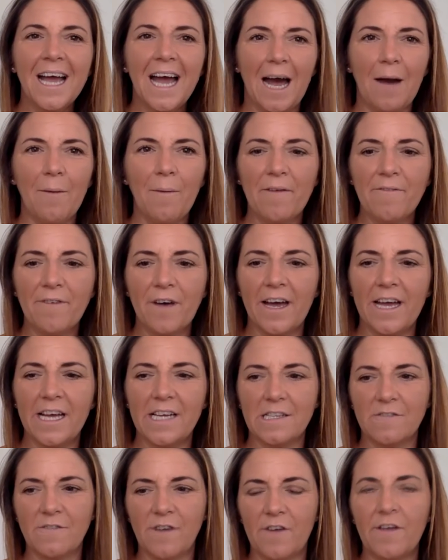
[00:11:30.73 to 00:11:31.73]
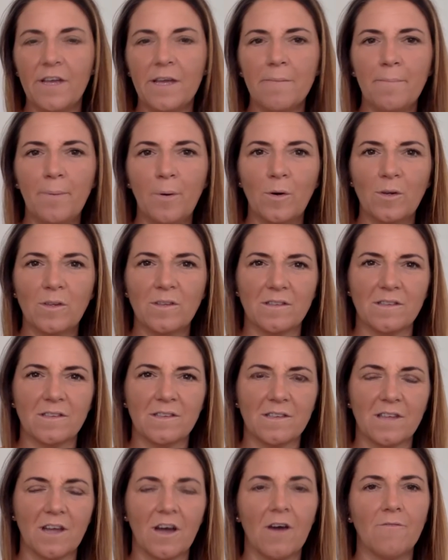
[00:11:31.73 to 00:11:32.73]
However, it's very important to
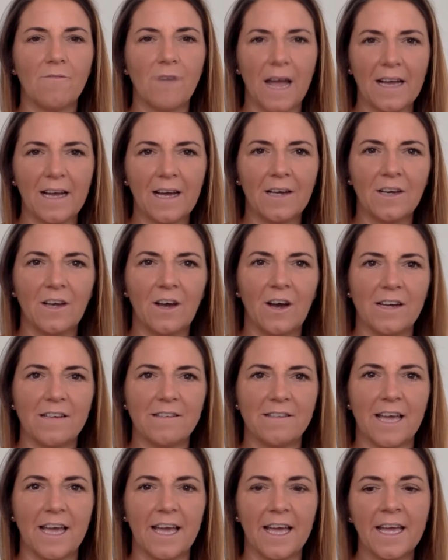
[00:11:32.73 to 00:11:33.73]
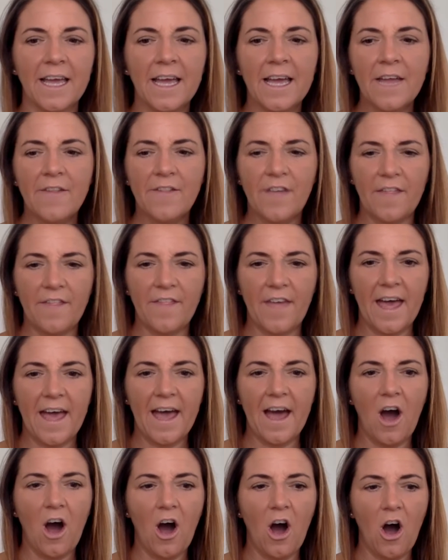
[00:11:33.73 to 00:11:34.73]
start recognizing that
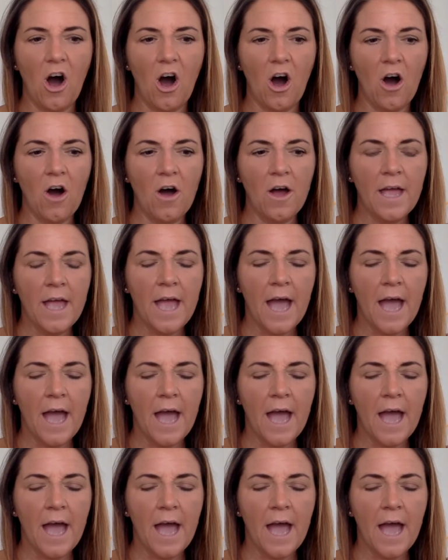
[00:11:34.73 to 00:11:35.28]
there are